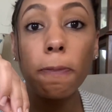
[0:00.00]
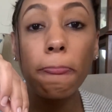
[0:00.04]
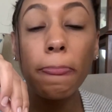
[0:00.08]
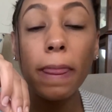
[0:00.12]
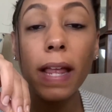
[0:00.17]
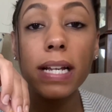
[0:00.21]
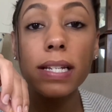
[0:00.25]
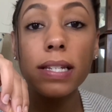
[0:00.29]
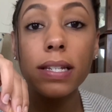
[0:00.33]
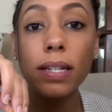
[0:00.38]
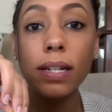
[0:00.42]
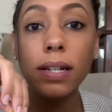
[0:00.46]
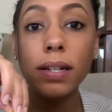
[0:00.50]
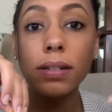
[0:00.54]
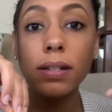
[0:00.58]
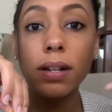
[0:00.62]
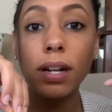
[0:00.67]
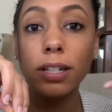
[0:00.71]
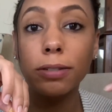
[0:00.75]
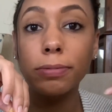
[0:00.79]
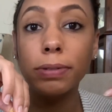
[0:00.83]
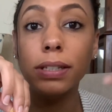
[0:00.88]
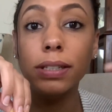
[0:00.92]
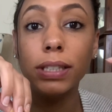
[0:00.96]
See, talking
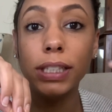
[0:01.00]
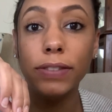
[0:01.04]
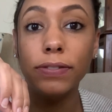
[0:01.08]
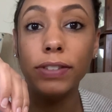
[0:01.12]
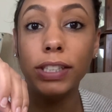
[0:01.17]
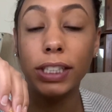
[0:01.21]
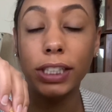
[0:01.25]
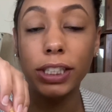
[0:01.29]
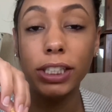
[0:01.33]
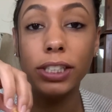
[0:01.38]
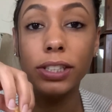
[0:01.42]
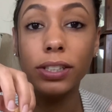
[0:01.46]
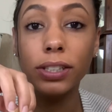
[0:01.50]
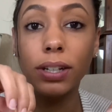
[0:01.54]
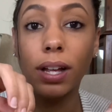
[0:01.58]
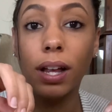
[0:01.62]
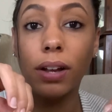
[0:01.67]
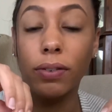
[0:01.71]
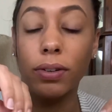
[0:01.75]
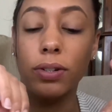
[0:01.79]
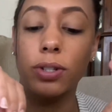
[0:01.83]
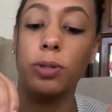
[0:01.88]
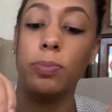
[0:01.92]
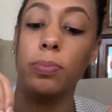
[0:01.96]
about living here in
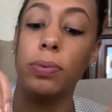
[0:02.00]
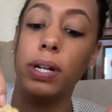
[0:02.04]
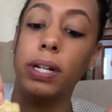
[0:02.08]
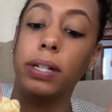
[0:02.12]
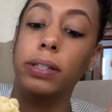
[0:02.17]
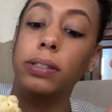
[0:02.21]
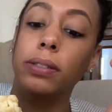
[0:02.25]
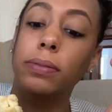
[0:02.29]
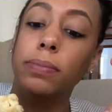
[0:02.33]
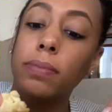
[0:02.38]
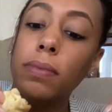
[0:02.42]
Colorado Springs,